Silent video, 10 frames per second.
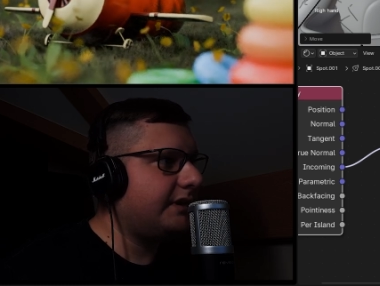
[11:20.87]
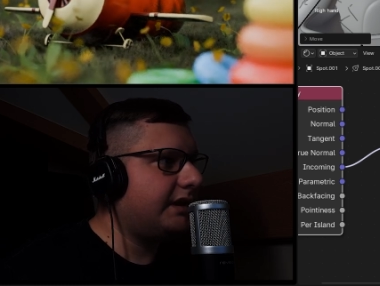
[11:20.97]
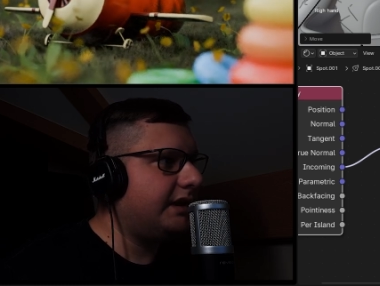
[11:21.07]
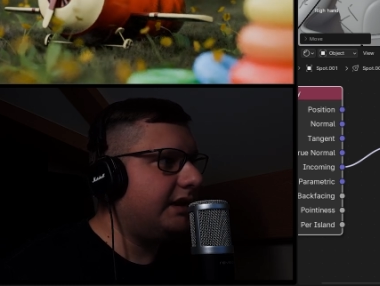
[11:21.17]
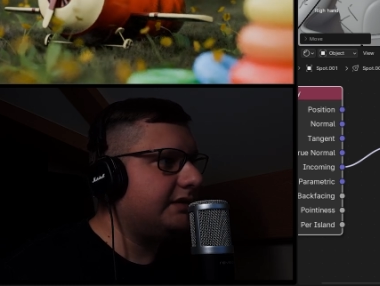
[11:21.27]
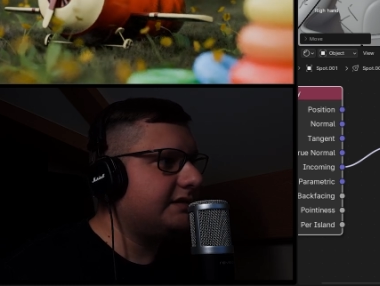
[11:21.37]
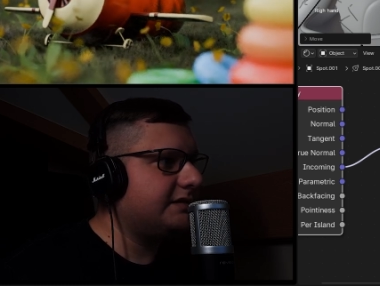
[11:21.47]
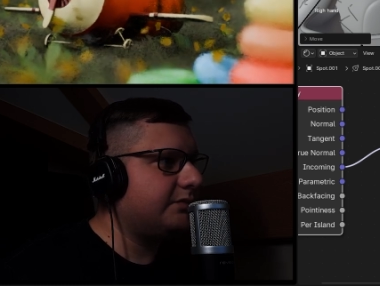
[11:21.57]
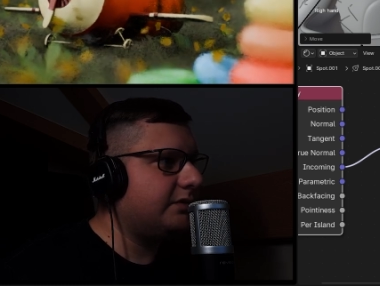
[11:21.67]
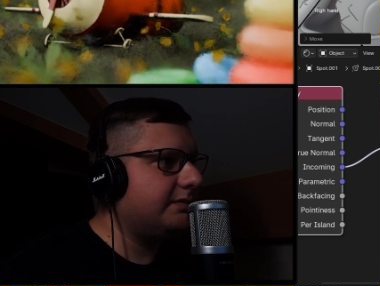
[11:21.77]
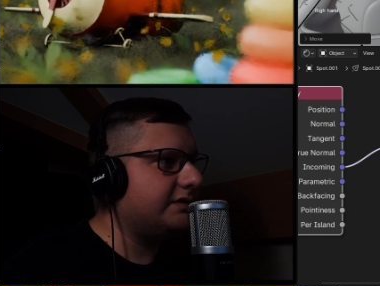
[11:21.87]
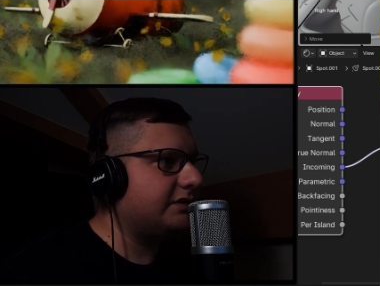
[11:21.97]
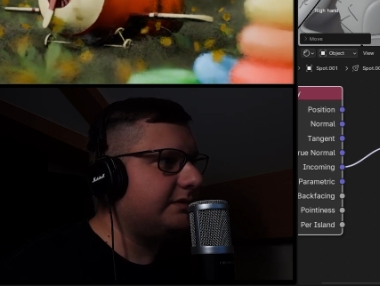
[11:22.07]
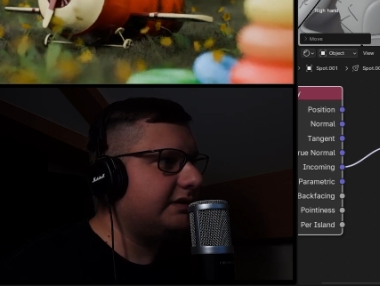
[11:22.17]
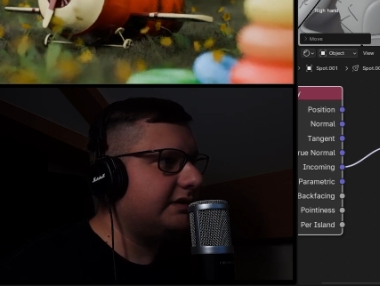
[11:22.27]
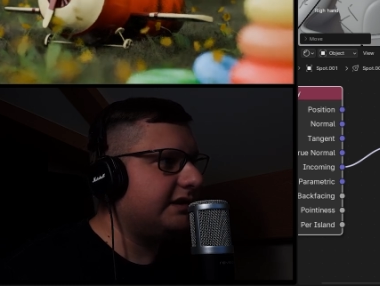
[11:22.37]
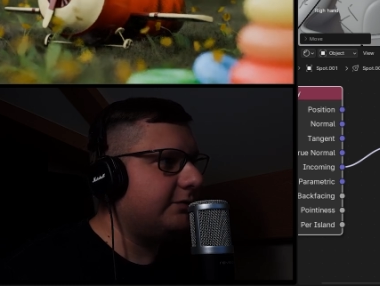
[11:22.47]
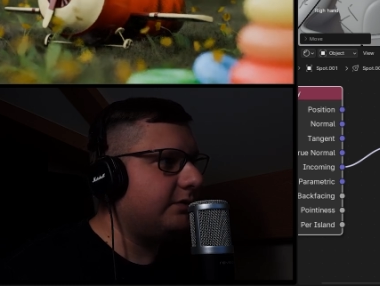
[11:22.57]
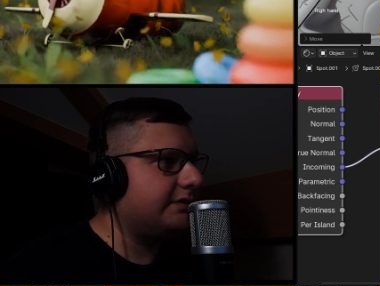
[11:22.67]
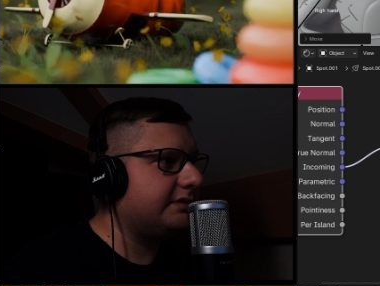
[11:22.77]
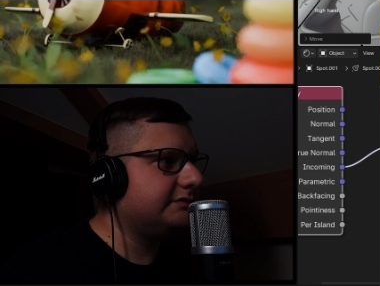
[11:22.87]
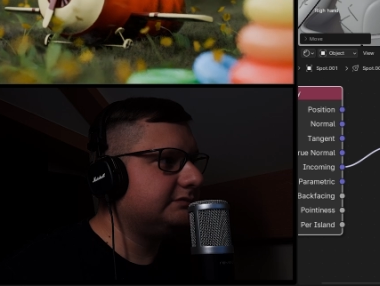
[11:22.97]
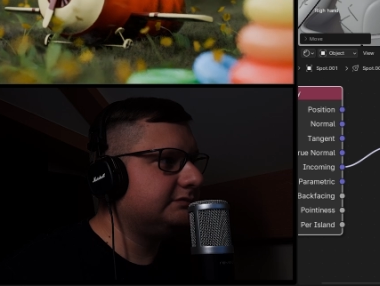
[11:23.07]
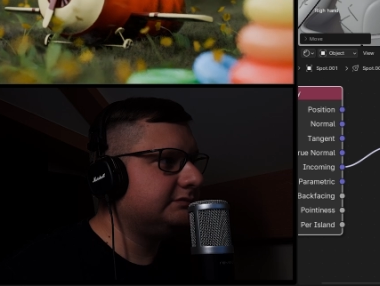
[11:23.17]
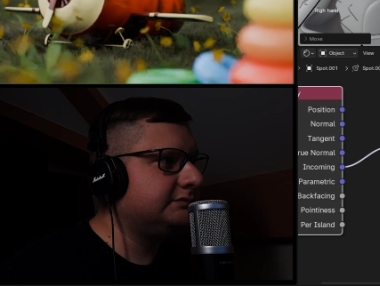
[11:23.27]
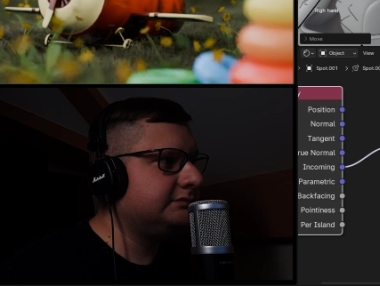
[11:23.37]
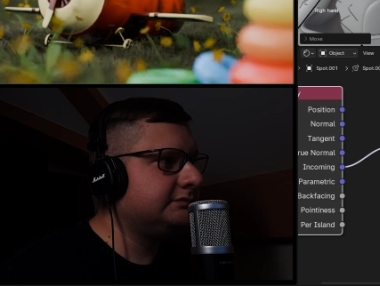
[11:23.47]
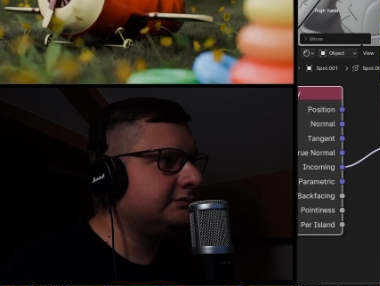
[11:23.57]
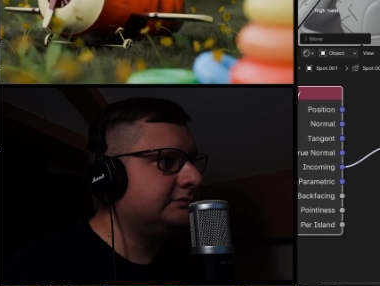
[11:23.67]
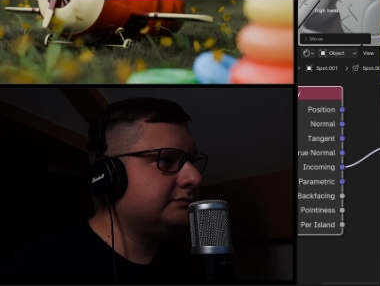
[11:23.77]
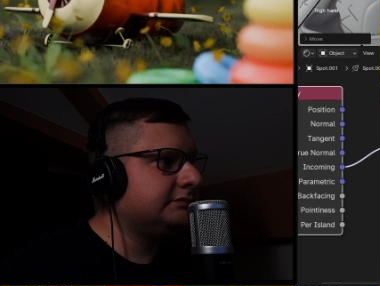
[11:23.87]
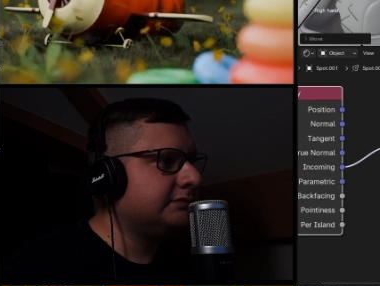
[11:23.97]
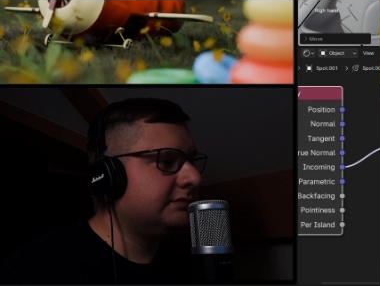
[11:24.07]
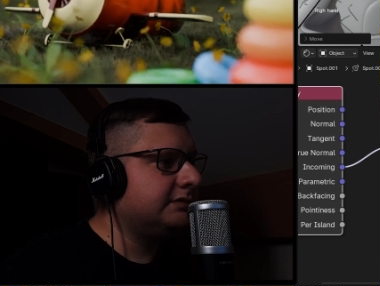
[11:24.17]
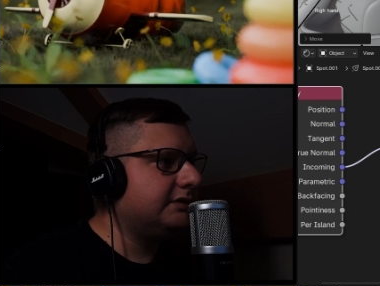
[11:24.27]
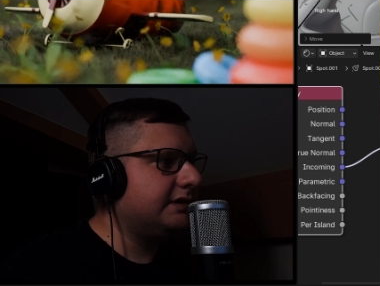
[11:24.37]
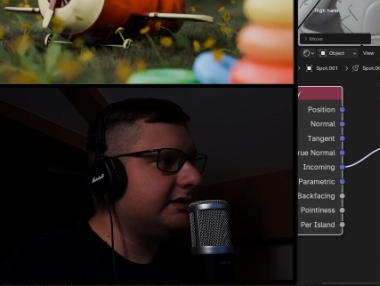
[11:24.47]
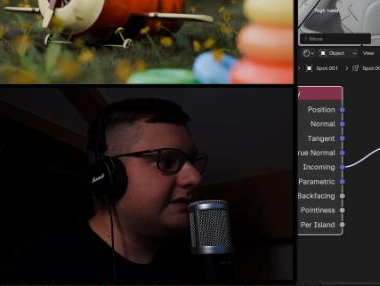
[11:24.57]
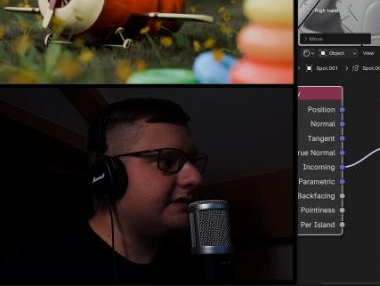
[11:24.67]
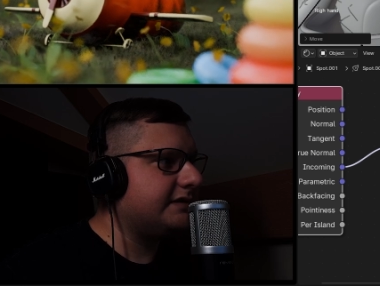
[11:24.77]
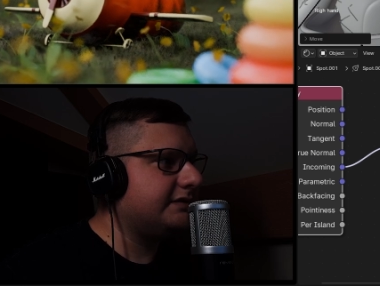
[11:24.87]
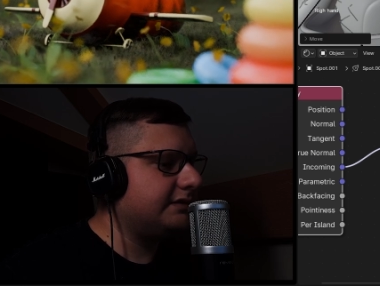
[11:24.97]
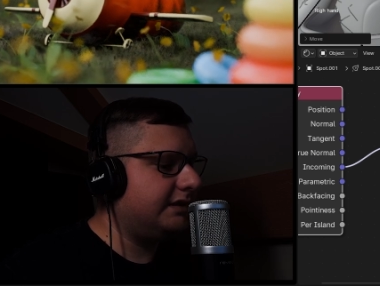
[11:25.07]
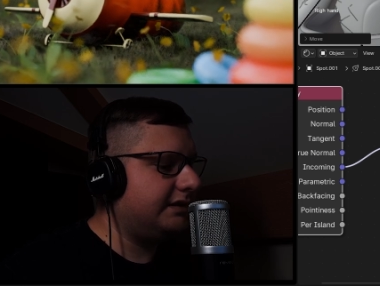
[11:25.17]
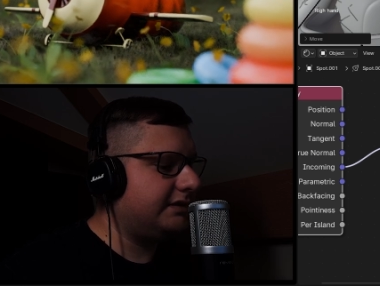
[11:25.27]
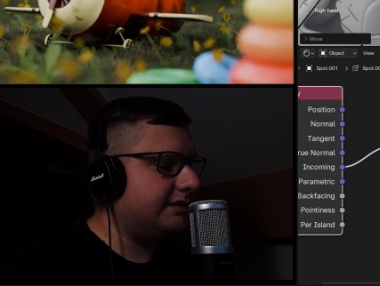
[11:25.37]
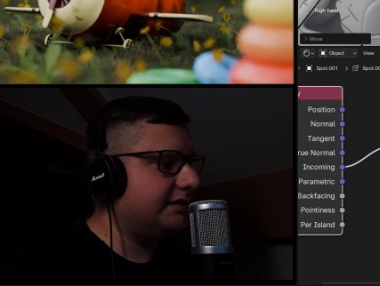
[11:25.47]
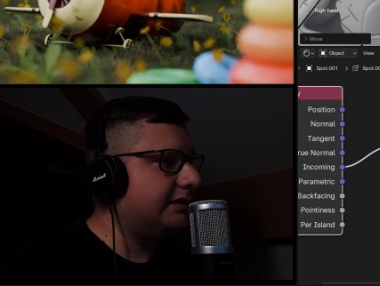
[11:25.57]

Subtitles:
And this is probably something that I want, like this. And